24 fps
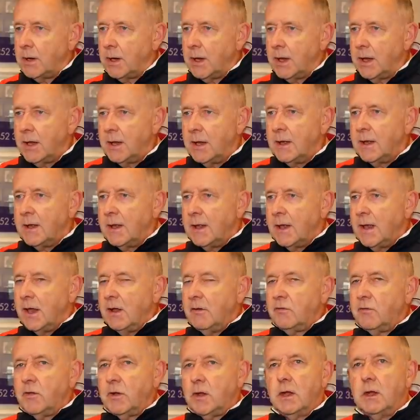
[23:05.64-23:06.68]
isn't
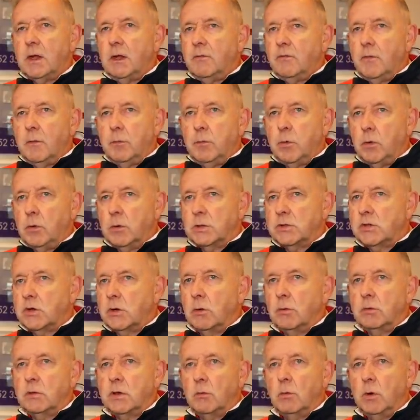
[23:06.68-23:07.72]
it? If a boy
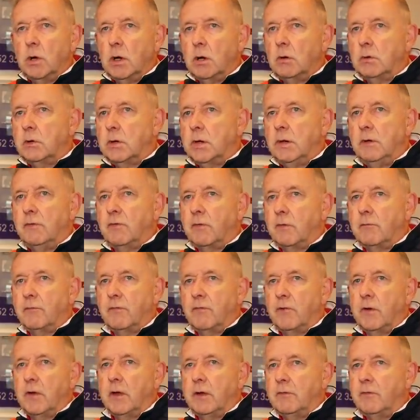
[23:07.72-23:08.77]
scores a worldie from
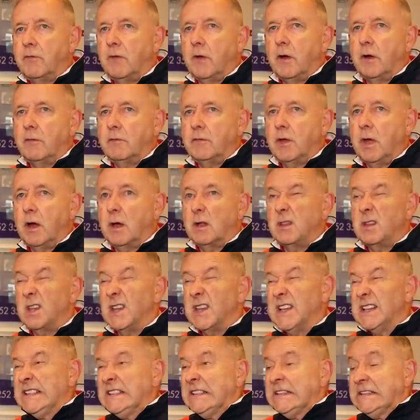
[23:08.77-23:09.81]
35 yards, you
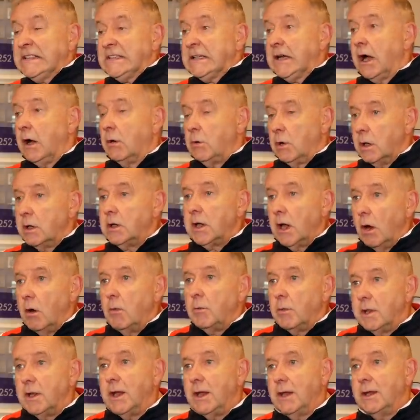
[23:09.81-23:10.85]
go, oh, we'll get
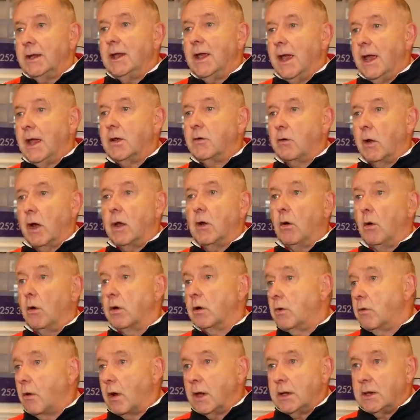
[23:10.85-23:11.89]
on with it. Yeah, great,
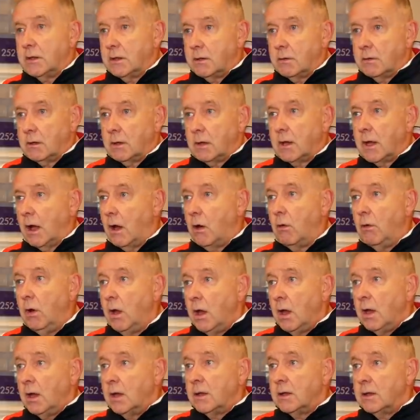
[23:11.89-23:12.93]
or a great goal.
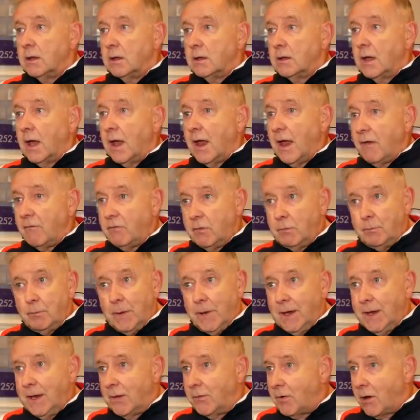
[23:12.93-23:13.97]
They haven't
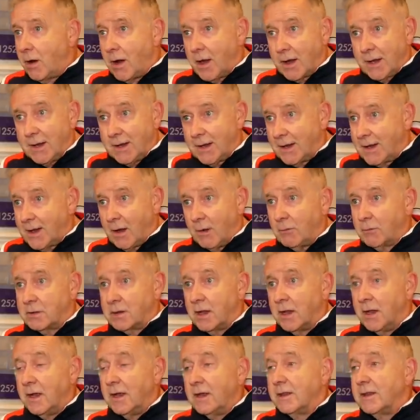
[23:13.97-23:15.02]
been great goals.
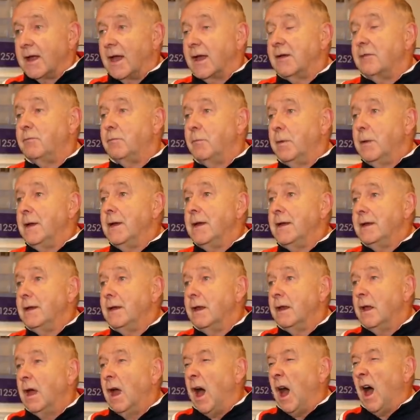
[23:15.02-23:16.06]
They've
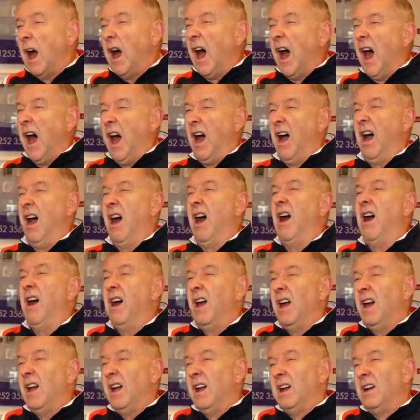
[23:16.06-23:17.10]
been,
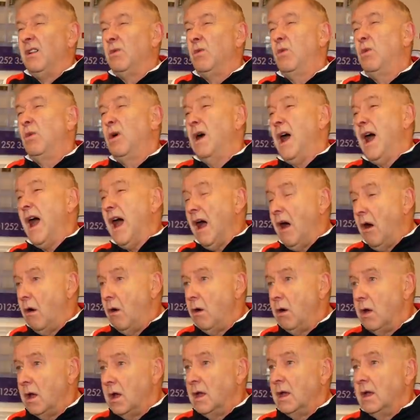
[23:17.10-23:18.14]
oh,
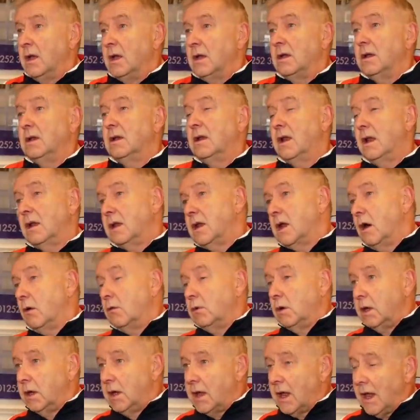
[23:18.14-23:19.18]
wow. You know,
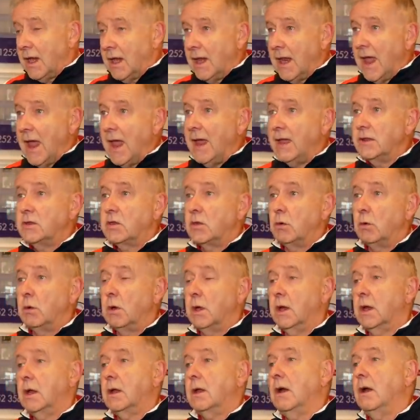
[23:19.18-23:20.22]
goalie get an hand to
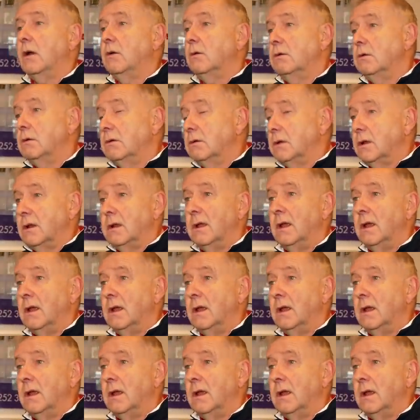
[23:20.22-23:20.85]
it. Goal,